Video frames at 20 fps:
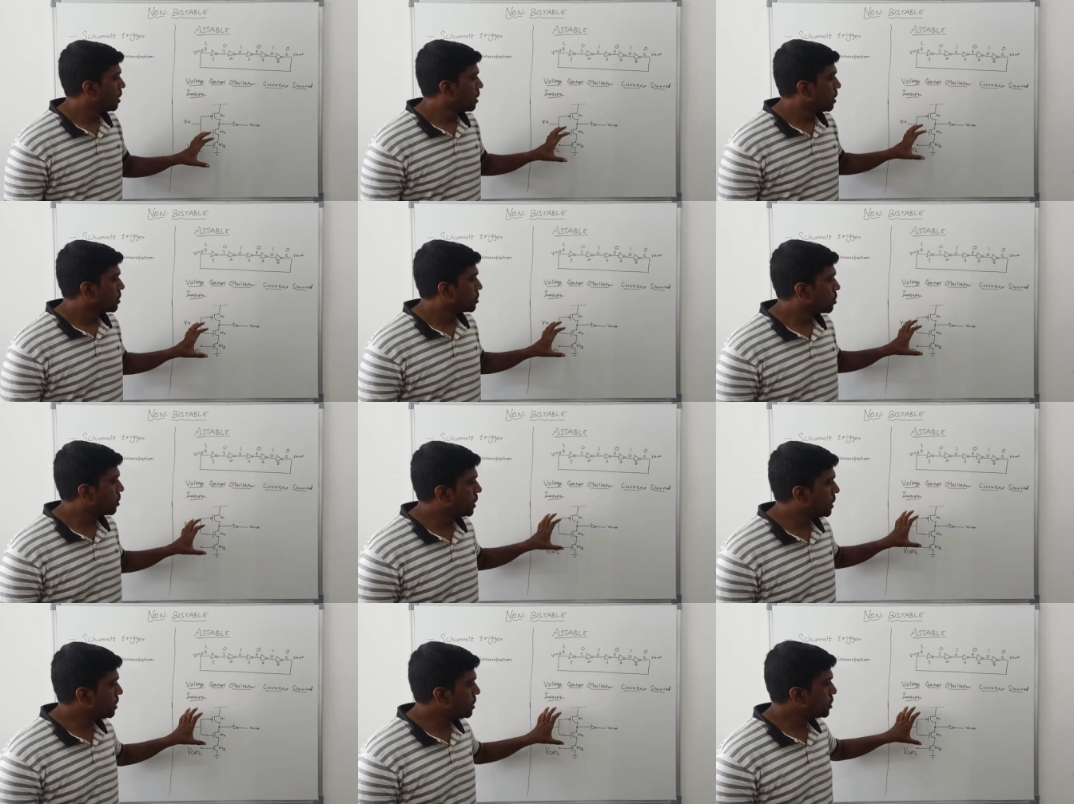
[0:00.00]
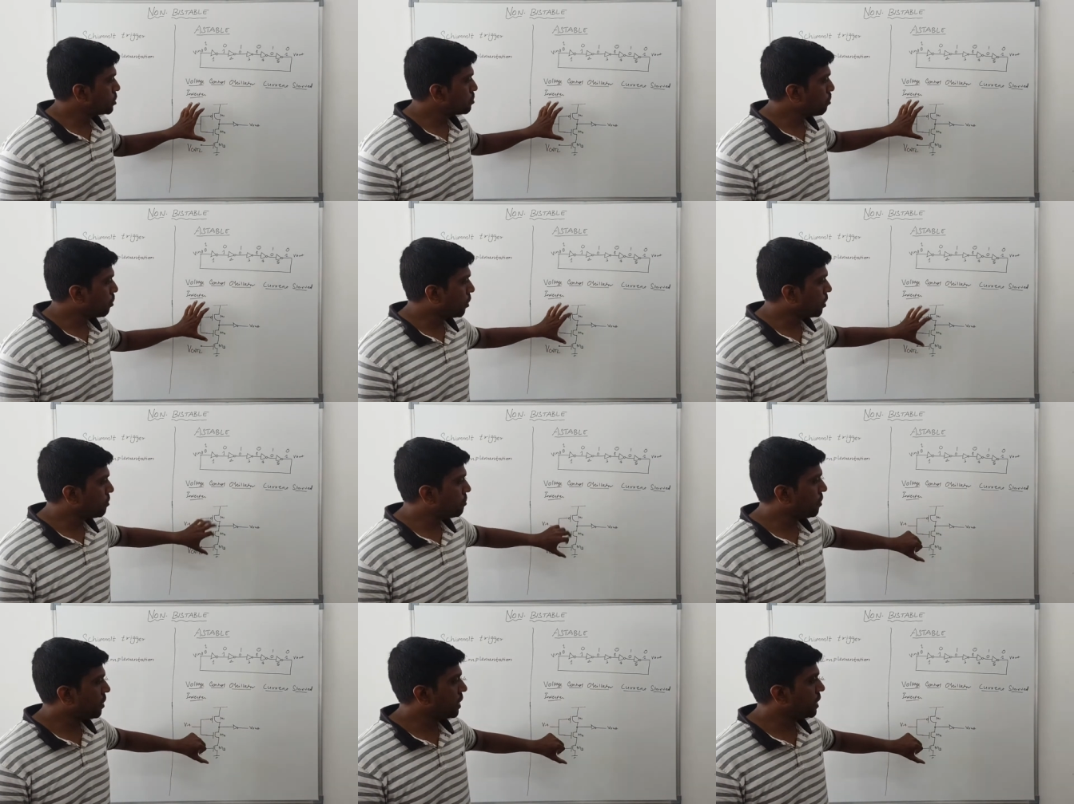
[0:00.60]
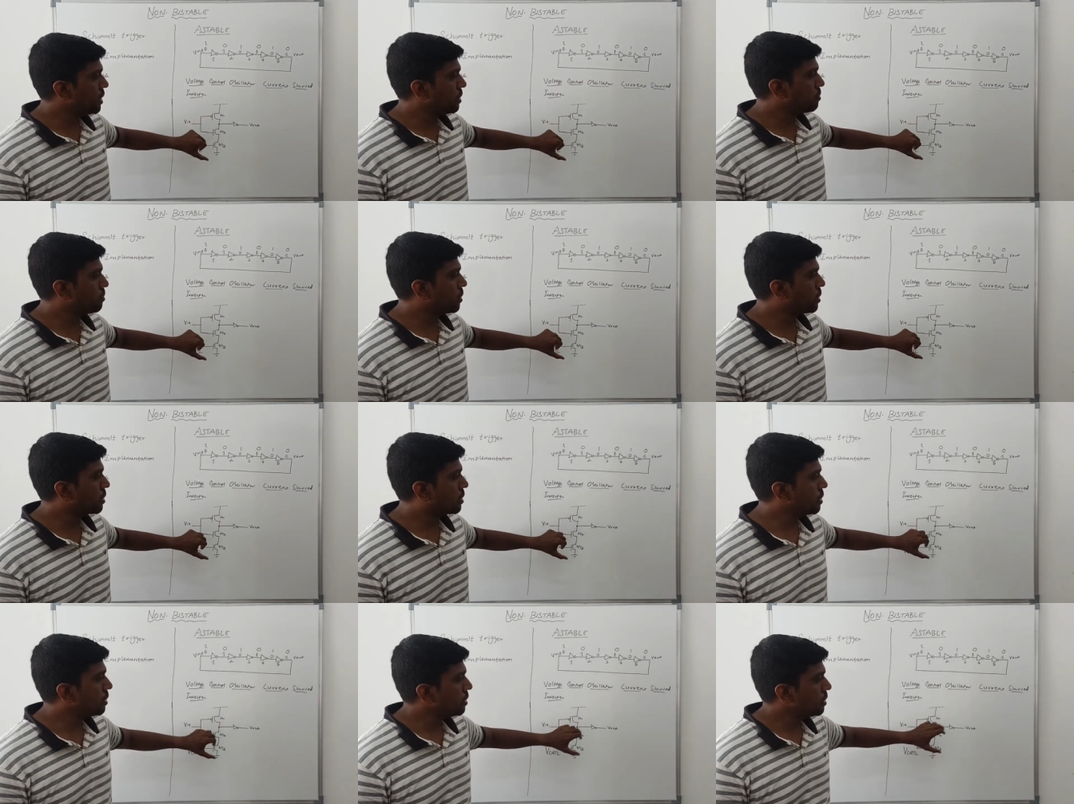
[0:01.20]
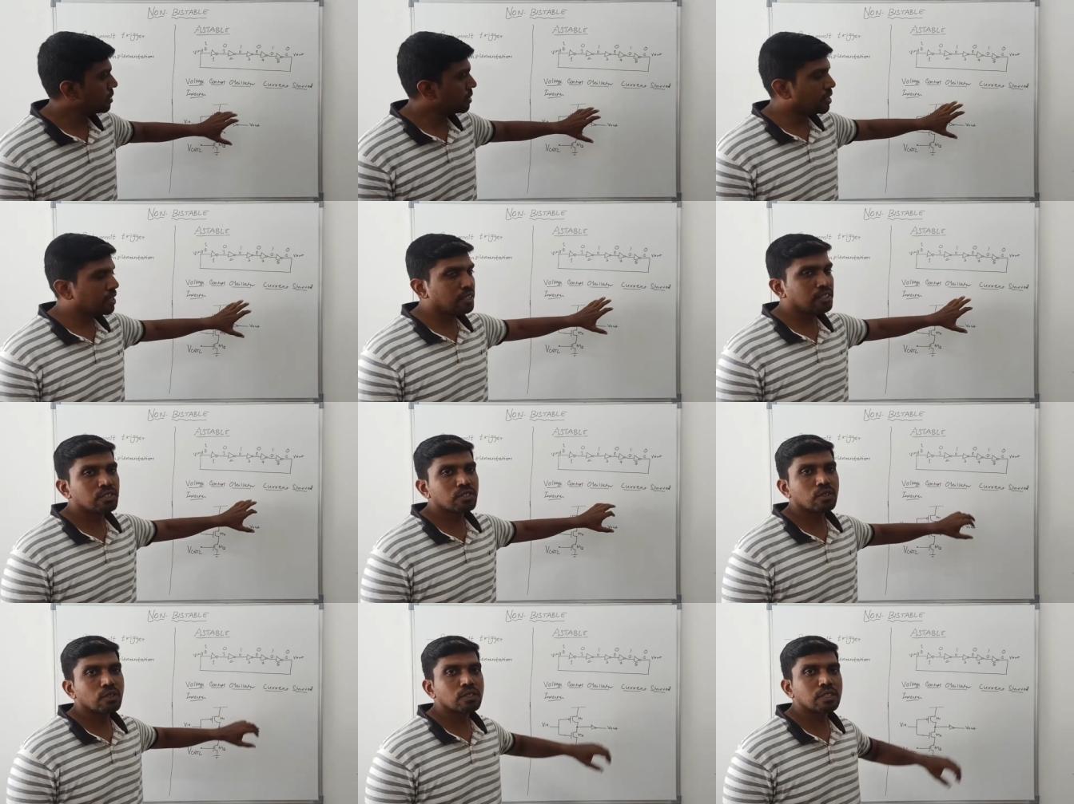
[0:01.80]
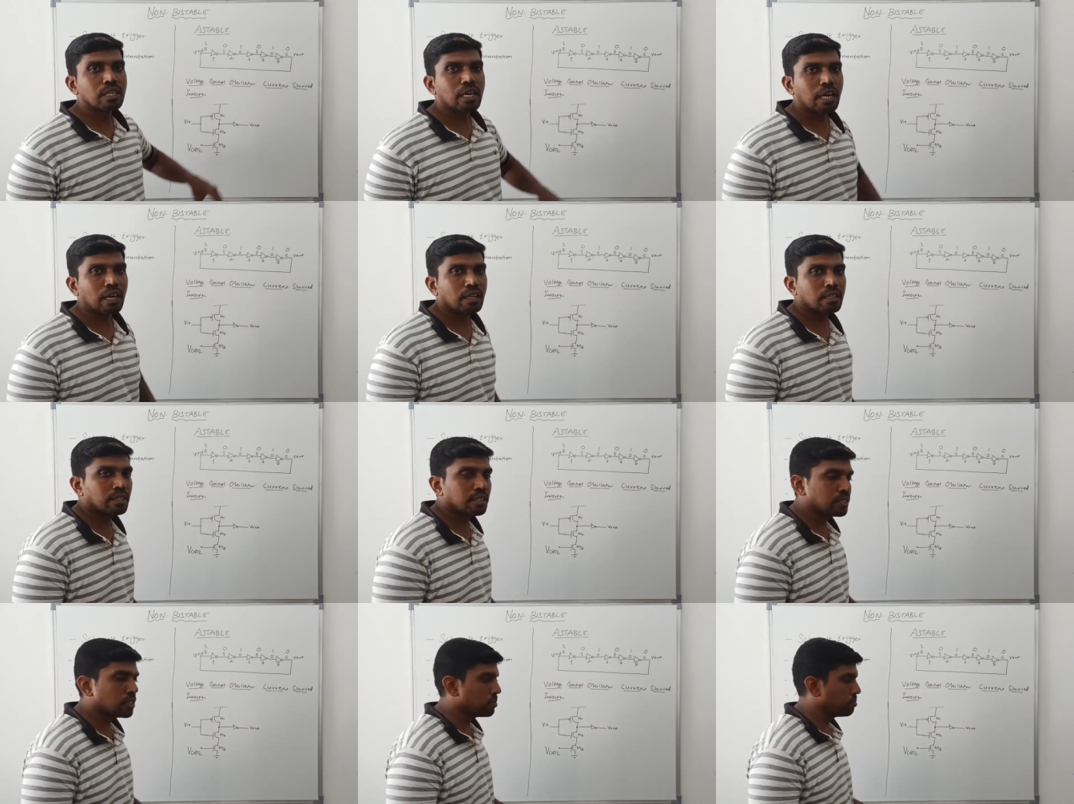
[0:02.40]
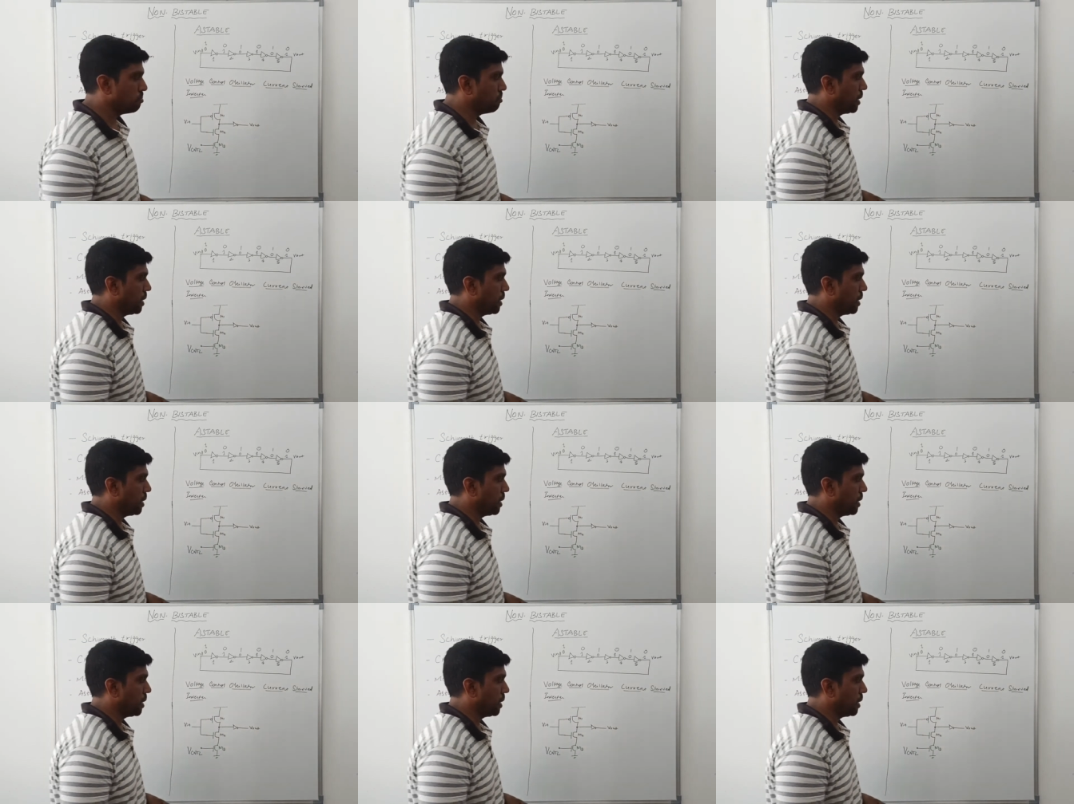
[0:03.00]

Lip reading: So in this modified inverter, the discharge current is